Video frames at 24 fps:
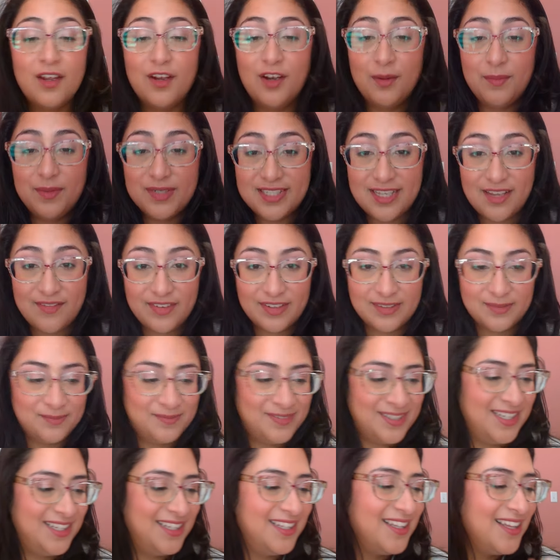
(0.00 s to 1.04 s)
Number 7.
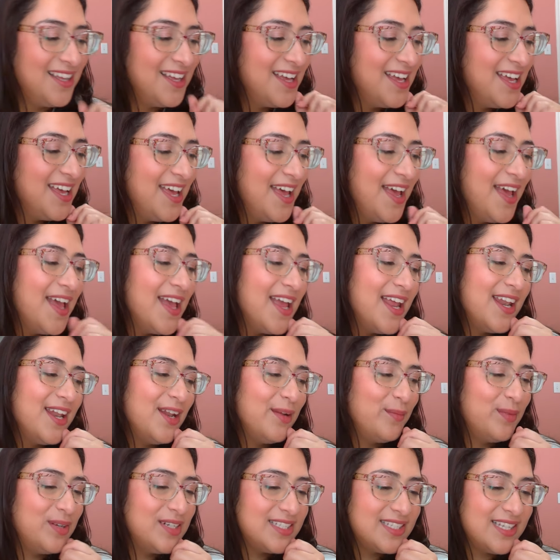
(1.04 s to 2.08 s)

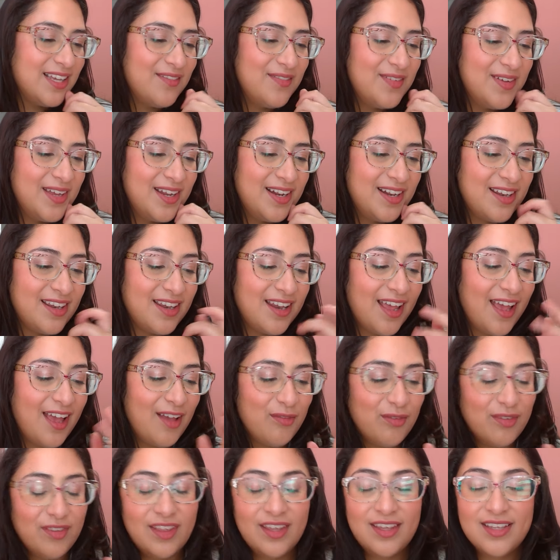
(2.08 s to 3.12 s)
Number 7, I
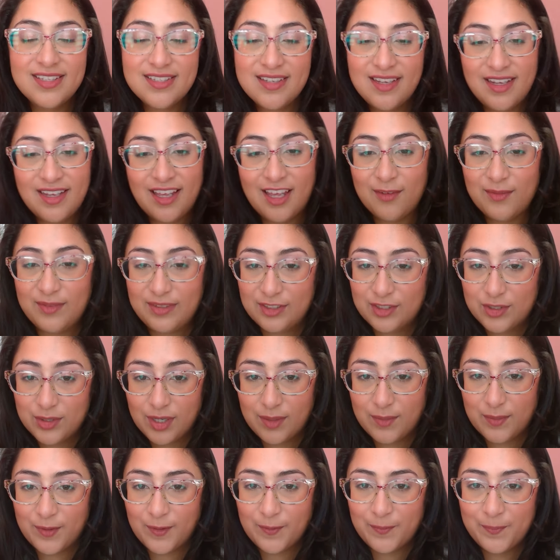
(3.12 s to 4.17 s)
feel like it's gonna get me in
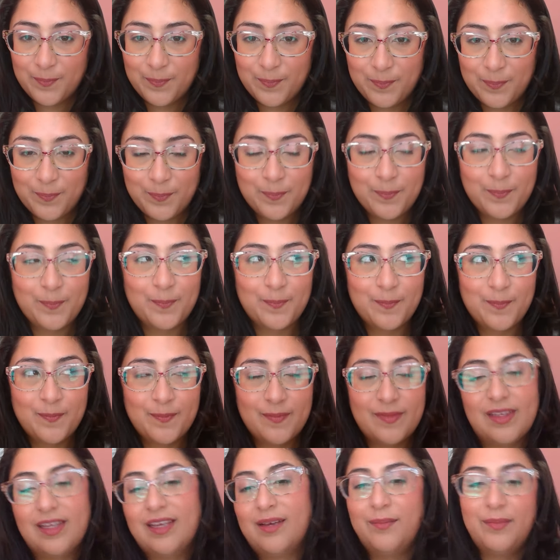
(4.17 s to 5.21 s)
trouble,
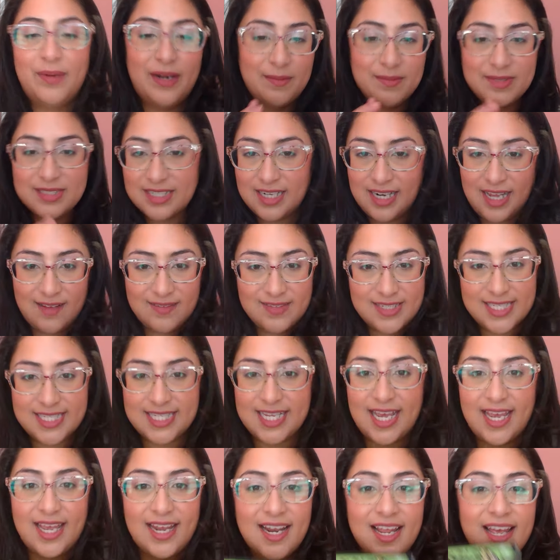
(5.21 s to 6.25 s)
but I'm just gonna have to
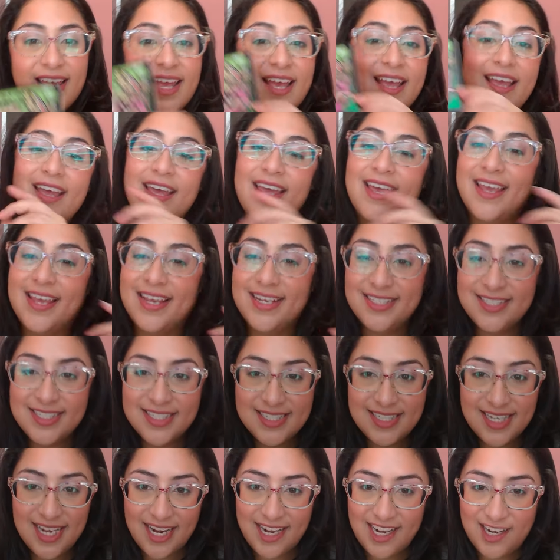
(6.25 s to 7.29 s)
say it. It's a
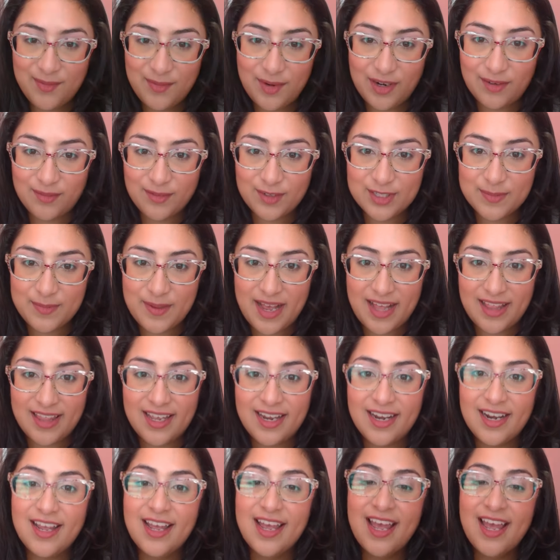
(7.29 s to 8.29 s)
Tiny Marbles palette.